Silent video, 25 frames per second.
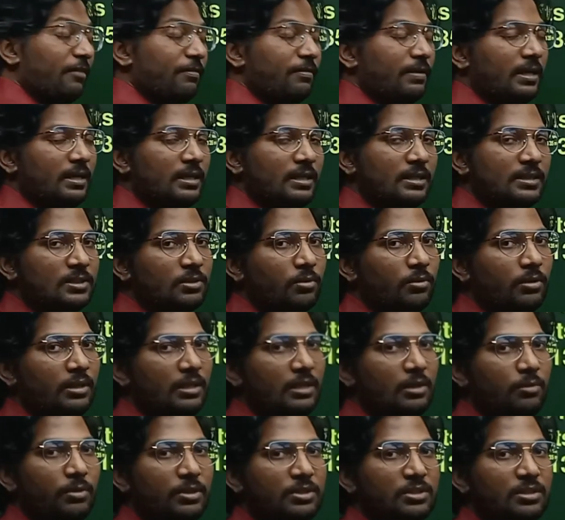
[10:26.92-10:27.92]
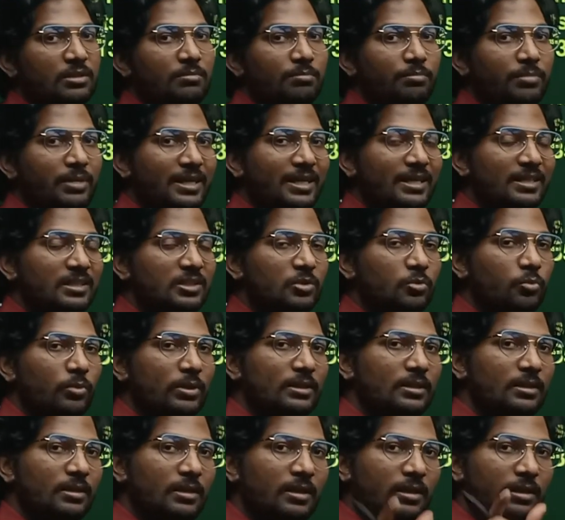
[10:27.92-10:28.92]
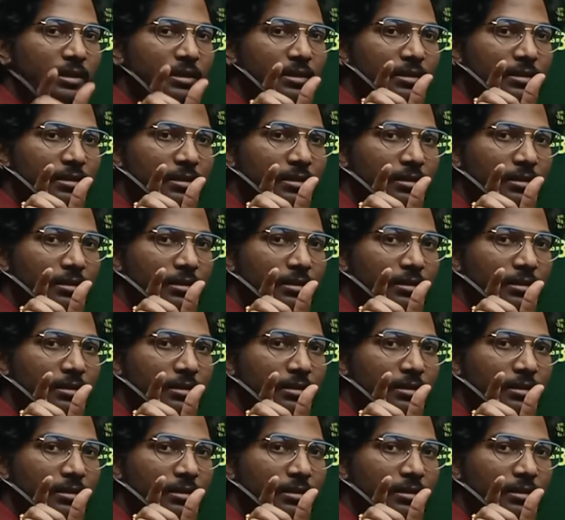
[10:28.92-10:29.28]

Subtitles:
at square equation begins with a